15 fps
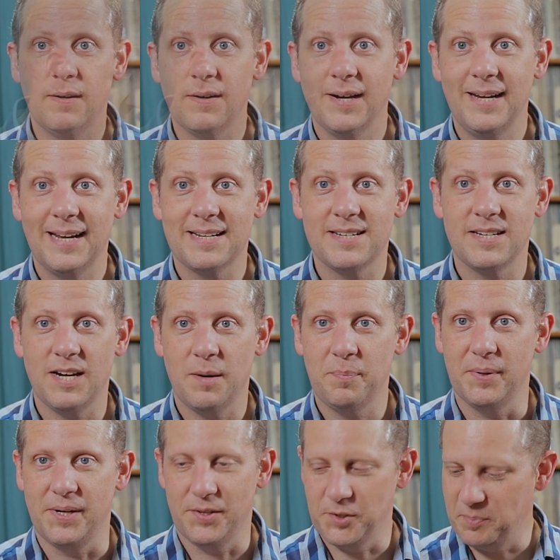All right, next
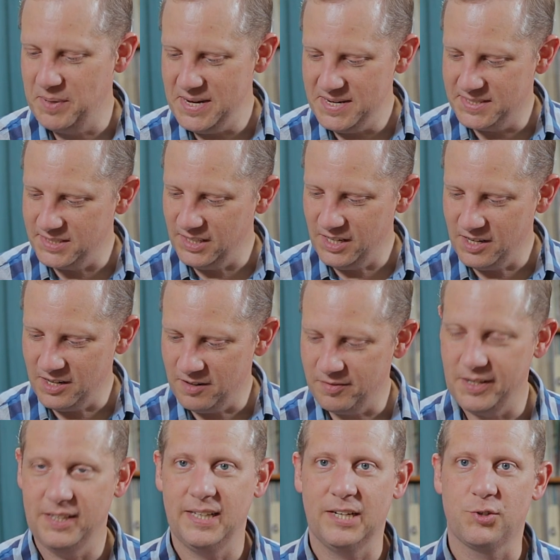up, another piece
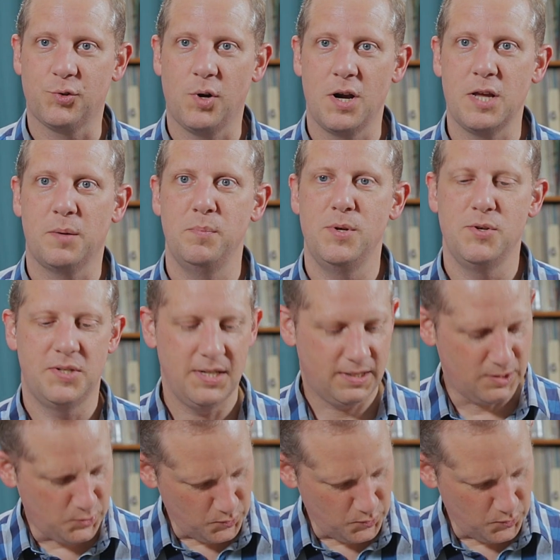of electronic music.